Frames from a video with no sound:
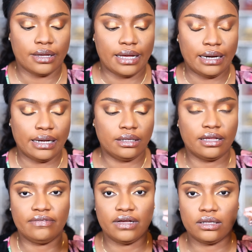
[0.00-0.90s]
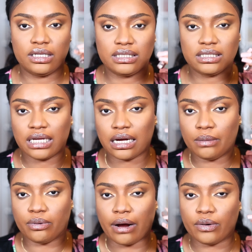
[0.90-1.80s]
And I love how this is like a
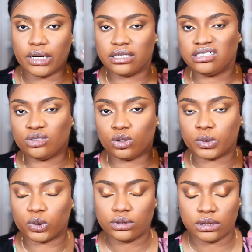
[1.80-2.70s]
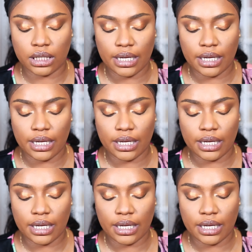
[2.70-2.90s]
brownish almost.